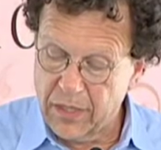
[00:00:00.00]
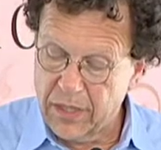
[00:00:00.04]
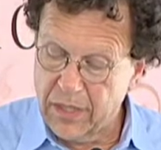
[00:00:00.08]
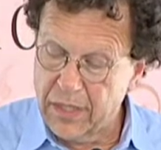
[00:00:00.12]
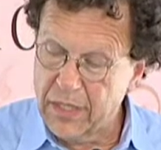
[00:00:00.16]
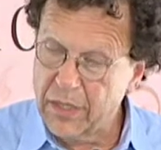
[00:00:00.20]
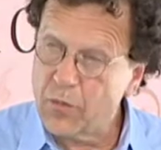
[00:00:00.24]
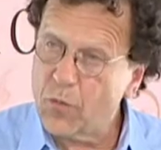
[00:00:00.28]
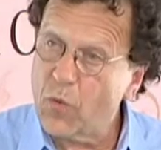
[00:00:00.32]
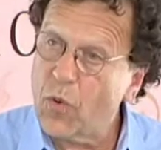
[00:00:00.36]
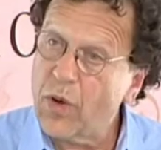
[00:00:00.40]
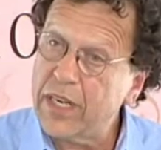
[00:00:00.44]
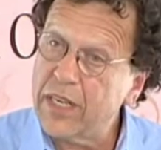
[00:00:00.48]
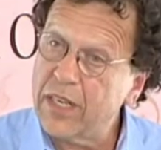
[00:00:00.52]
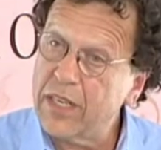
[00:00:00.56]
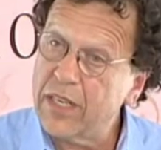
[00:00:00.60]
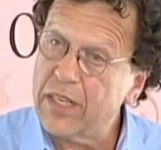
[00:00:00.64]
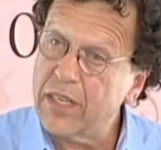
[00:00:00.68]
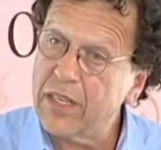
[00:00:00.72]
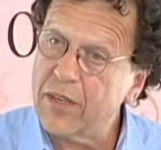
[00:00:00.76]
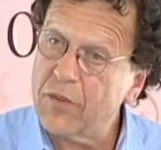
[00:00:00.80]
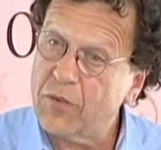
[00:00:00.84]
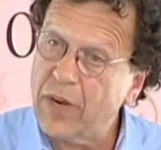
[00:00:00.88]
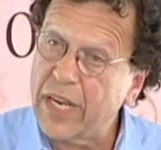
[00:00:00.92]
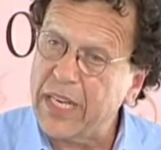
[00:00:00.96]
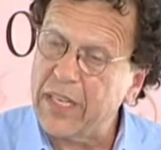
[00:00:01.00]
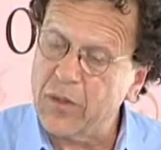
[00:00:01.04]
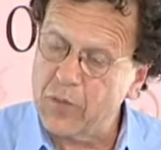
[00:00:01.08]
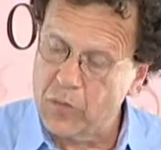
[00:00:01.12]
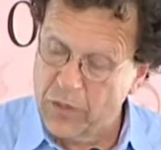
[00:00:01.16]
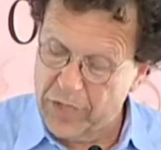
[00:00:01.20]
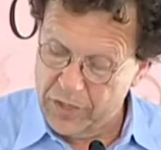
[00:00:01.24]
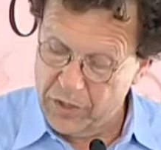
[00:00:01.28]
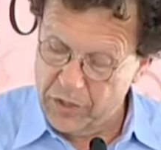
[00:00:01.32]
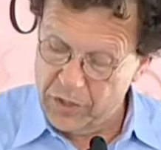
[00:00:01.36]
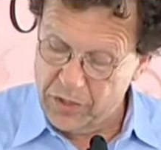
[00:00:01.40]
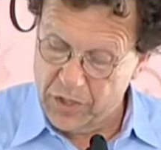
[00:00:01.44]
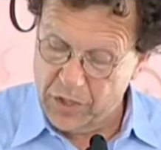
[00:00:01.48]
in what write
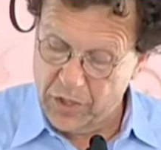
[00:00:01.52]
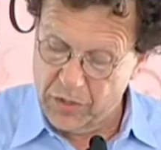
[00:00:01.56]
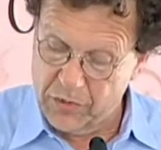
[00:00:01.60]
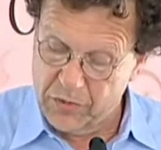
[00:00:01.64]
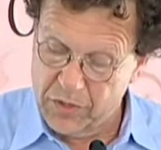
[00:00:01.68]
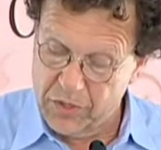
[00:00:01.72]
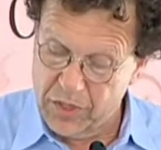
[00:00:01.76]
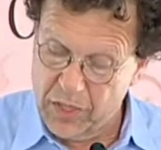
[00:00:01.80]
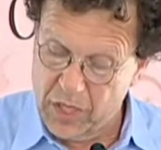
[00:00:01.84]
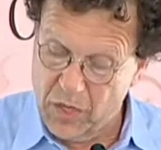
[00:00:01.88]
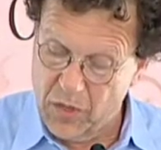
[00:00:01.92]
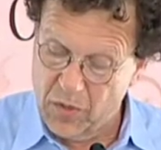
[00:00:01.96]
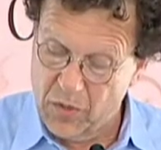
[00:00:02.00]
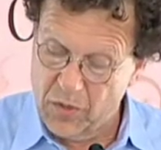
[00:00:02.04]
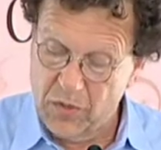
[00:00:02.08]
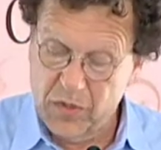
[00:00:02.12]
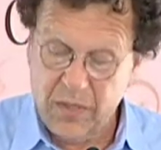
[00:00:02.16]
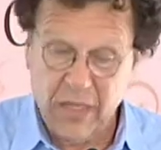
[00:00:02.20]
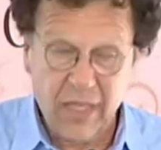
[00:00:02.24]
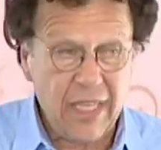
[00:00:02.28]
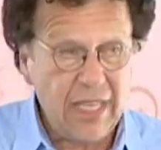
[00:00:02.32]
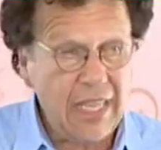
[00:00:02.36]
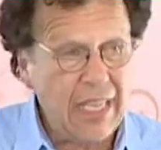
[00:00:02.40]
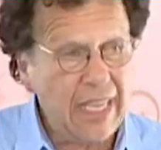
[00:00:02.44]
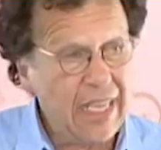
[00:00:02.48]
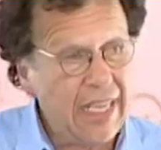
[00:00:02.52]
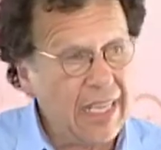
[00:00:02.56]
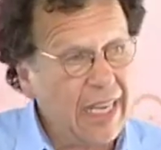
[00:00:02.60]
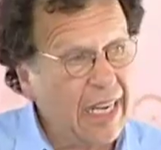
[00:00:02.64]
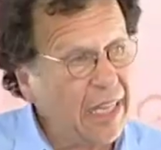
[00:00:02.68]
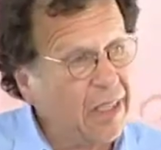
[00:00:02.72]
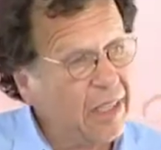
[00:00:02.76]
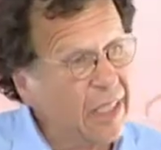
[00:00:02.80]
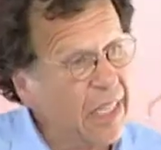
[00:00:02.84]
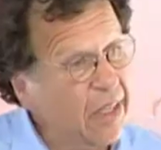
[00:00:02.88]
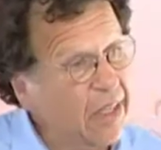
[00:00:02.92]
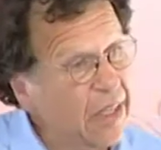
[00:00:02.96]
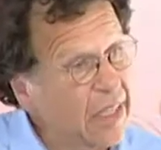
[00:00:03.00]
what you don't know. And
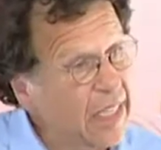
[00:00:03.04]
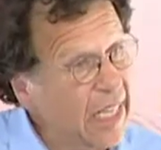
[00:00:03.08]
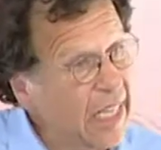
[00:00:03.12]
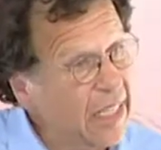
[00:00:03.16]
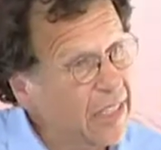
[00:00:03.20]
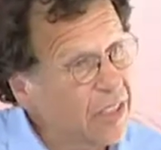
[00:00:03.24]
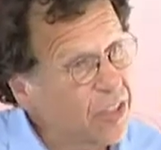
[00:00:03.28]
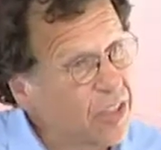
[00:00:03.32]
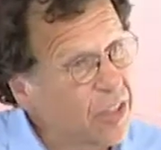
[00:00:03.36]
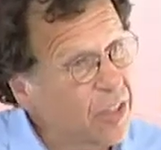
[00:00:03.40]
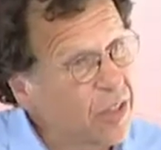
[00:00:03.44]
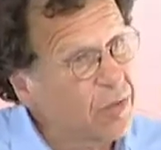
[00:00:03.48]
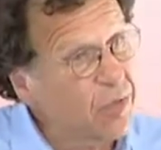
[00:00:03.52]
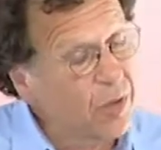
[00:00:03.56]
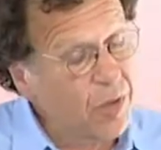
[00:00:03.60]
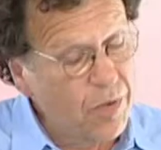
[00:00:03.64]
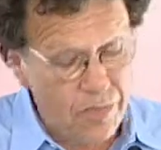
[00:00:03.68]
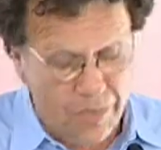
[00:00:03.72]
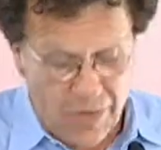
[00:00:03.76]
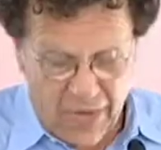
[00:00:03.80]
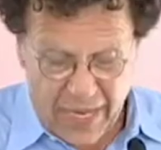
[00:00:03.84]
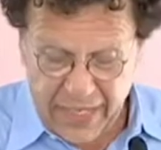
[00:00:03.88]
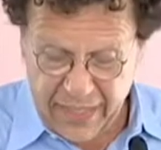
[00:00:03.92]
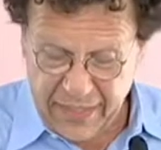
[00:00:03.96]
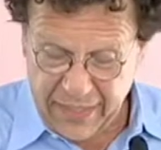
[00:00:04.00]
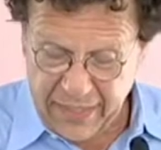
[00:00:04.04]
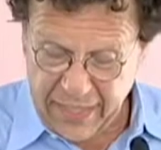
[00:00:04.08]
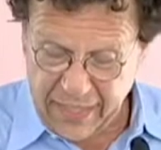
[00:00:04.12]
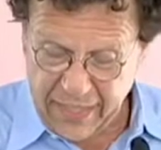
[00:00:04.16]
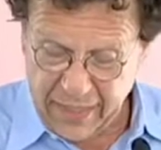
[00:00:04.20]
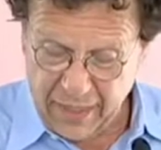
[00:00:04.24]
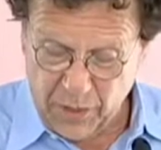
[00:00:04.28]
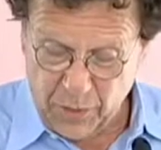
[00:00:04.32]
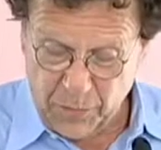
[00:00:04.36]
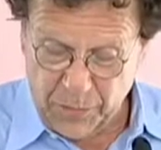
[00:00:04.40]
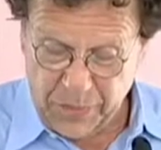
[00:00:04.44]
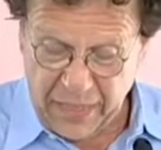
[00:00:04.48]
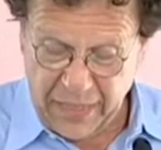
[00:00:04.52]
I'll actually refine that a
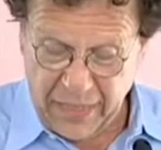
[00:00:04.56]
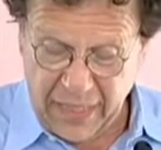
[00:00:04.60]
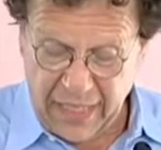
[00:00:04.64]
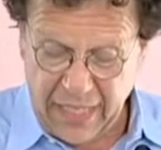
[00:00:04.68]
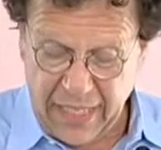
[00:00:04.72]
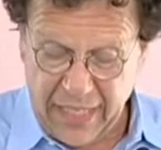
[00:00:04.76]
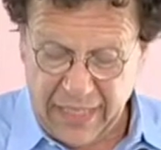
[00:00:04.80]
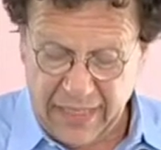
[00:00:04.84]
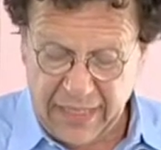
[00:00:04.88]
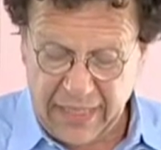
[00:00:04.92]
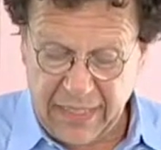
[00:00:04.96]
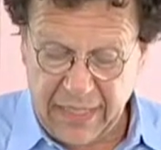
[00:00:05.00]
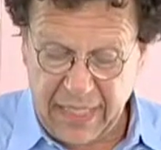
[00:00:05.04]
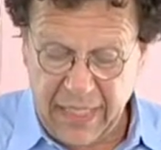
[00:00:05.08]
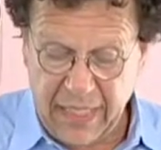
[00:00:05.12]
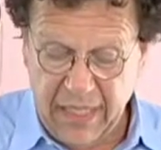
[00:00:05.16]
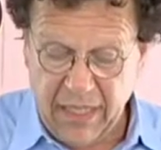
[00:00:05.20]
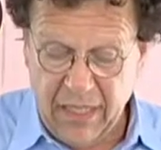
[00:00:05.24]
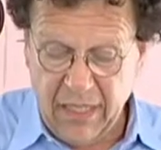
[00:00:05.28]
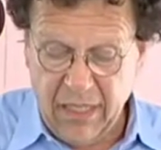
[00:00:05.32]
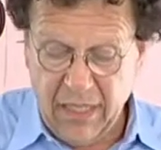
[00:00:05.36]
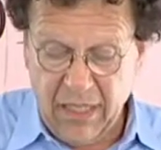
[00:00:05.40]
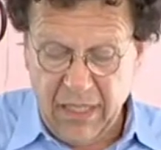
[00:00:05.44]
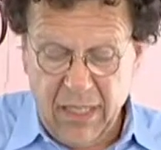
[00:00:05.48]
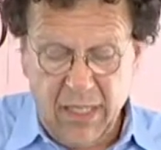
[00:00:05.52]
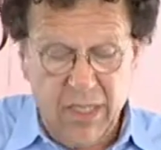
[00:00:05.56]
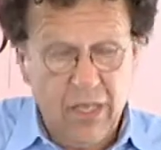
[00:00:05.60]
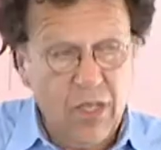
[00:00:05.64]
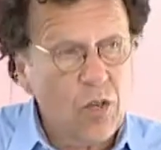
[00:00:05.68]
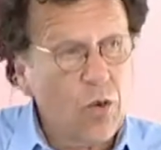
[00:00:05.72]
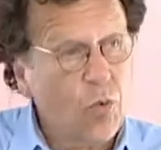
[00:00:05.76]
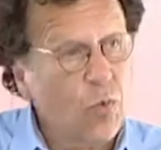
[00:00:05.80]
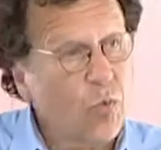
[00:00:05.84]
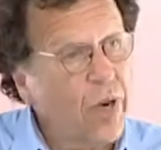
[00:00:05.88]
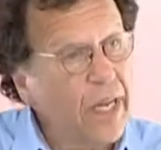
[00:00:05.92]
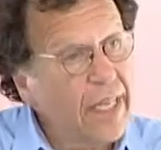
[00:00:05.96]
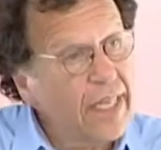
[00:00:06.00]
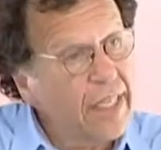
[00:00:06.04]
little bit and I'll say,
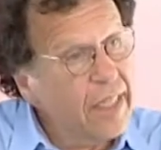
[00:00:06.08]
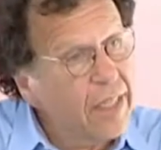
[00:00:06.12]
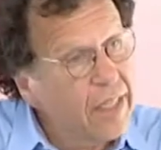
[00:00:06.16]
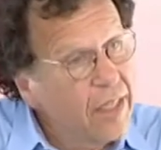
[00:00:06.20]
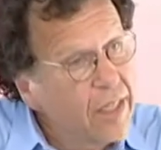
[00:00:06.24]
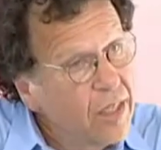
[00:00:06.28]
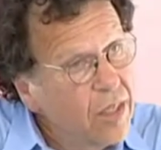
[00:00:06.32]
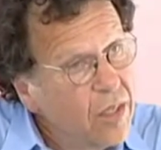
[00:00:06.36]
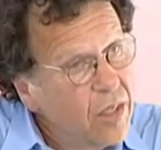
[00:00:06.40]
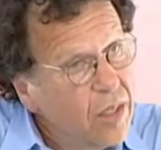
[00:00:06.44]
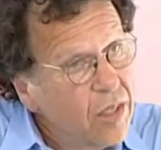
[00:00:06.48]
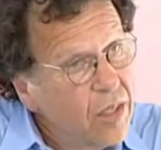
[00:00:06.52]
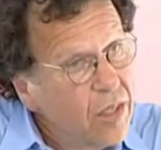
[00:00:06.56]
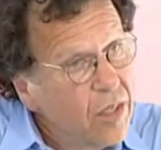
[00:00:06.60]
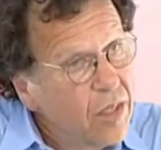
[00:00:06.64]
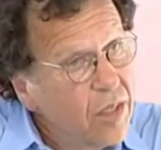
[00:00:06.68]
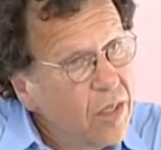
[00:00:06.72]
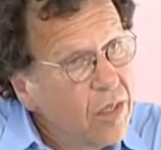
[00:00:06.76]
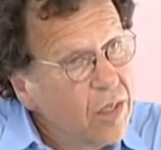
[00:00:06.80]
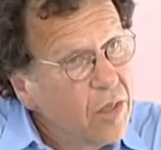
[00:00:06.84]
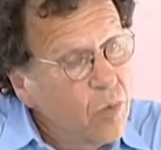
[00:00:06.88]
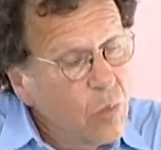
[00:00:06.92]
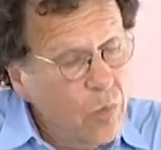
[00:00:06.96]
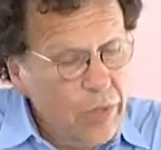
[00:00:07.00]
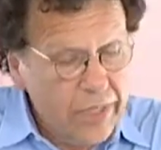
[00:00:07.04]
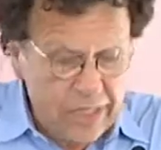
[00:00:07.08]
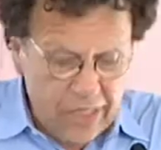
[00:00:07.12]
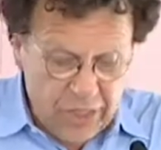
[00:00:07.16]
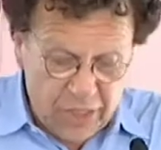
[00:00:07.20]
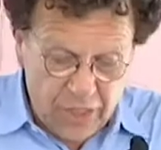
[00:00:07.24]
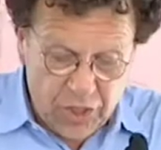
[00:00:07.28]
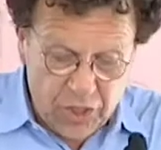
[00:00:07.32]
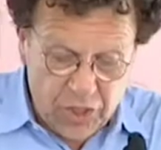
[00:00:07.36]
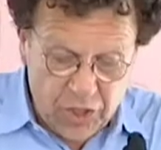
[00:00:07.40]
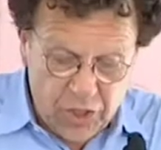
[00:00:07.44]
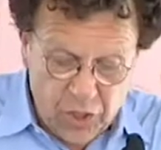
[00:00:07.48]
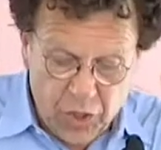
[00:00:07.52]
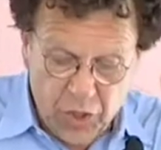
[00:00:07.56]
write what
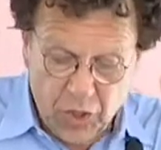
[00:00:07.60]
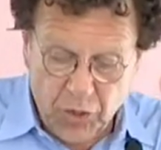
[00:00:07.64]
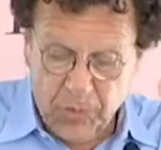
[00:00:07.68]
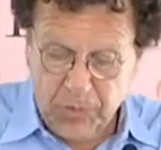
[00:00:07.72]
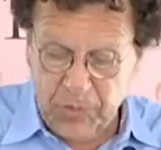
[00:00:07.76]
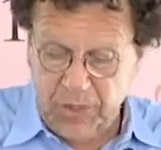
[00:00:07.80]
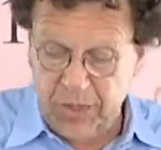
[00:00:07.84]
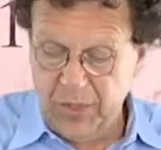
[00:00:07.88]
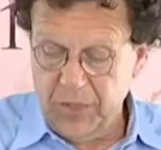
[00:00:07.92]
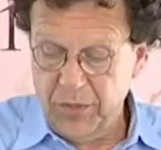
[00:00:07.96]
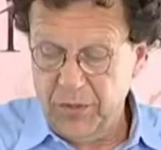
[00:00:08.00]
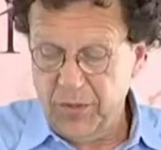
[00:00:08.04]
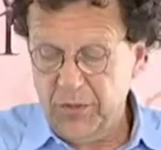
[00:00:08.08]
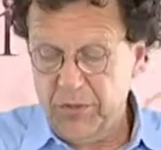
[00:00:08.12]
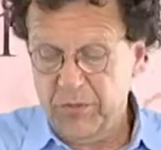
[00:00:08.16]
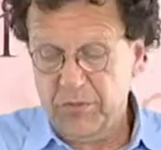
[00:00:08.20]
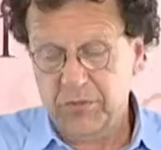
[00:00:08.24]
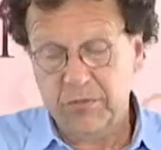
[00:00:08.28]
disturbs you,